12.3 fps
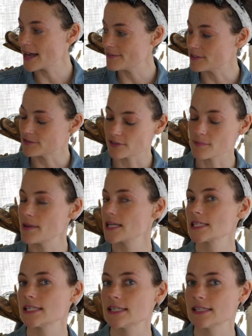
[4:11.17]
have a
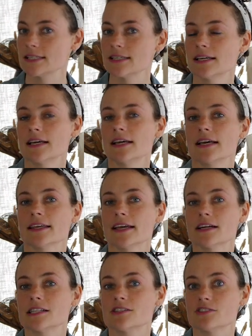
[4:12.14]
fermented
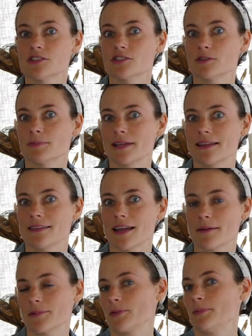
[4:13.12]
carrot and ginger blend
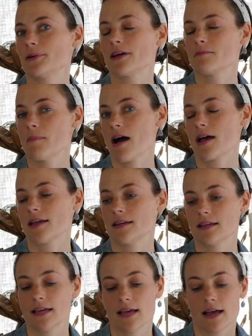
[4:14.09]
that I'm going to put on
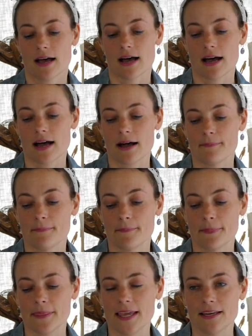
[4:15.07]
mine.
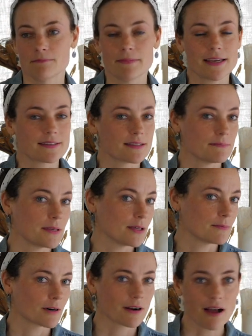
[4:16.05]
It makes the
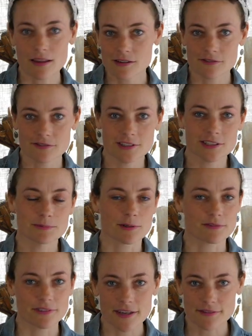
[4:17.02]
meal more colorful,
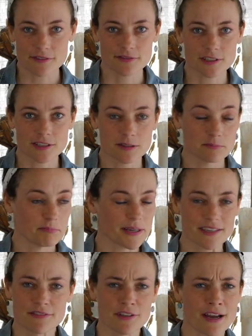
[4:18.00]
more flavorful,
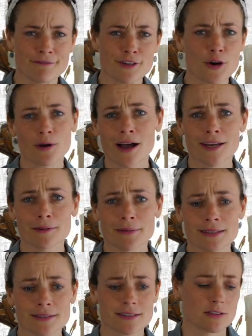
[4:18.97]
but if you have no
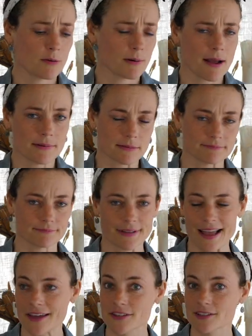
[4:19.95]
condiments, no problem.
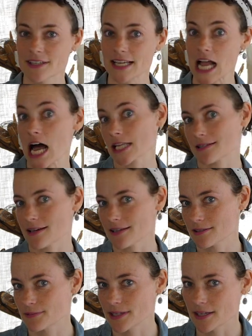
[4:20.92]
I also like hot
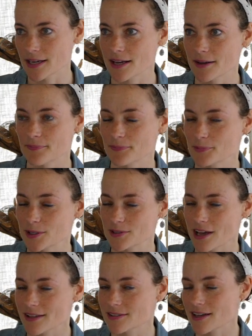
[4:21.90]
sauce. We use
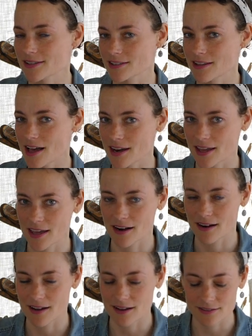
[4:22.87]
hot sauce a lot at
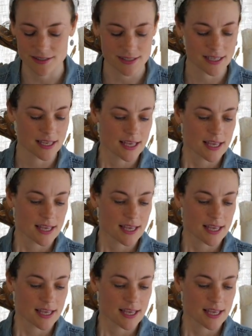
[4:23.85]
our house.